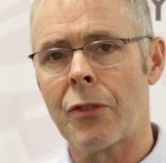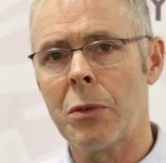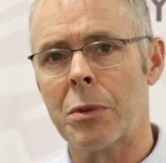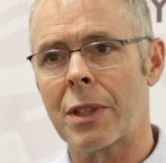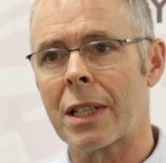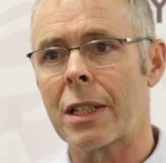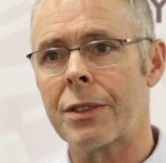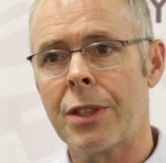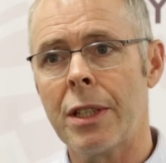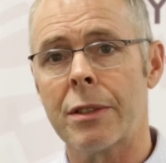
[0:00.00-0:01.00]
forward, that
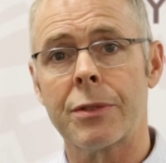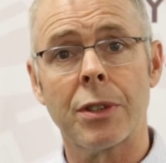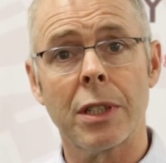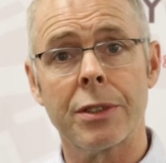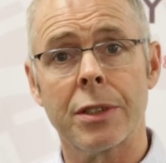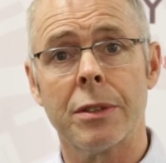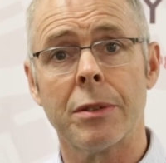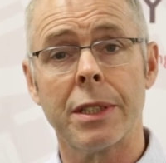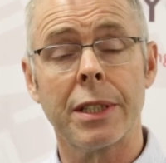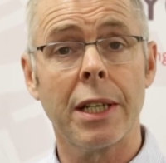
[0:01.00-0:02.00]
idea of trying
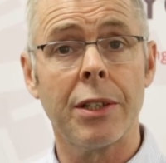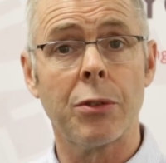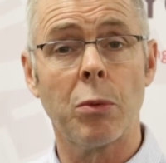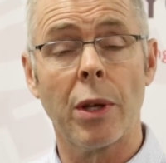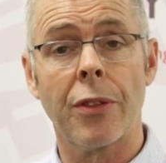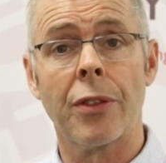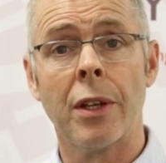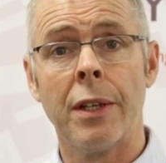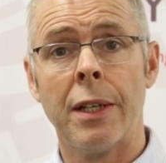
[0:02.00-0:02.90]
to engage with